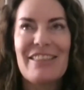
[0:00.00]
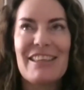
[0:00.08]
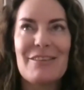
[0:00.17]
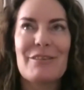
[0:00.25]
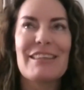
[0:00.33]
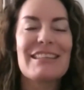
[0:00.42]

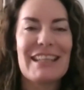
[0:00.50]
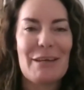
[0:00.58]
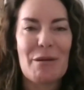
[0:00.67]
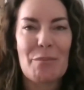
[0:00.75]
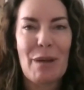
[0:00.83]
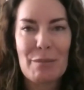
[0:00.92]
This is the
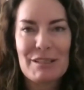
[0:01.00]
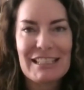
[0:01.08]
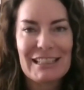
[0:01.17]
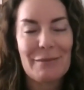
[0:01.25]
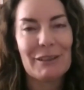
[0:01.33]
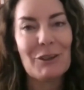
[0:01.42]
day when
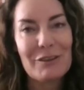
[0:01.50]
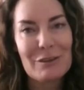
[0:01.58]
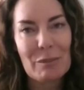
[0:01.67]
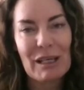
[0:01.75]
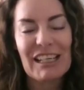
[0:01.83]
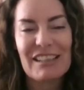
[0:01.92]
publishing, there were lots
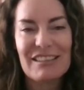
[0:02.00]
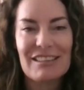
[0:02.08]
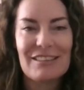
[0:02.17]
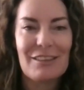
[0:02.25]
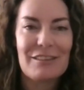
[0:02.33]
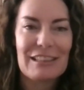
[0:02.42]
of
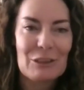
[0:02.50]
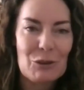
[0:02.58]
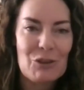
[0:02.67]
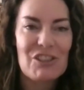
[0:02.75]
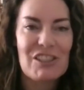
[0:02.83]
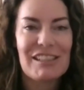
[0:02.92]
parties, lots of
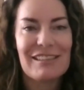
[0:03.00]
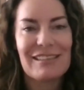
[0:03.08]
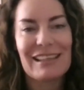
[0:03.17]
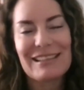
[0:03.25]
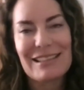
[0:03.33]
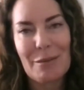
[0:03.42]
launches,
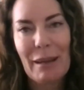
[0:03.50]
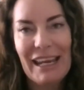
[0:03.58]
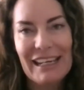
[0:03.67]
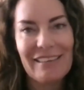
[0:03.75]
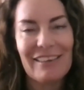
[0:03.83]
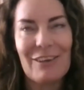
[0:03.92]
like
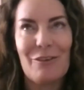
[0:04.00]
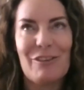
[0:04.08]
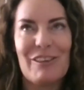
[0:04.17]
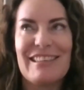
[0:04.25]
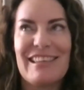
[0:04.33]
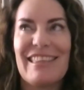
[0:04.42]
champagne in the
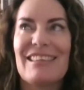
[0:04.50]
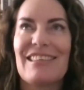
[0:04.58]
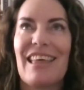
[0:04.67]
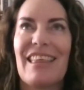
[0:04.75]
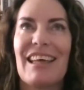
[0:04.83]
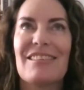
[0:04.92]
office and things
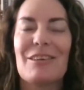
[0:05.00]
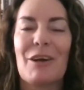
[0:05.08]
like that.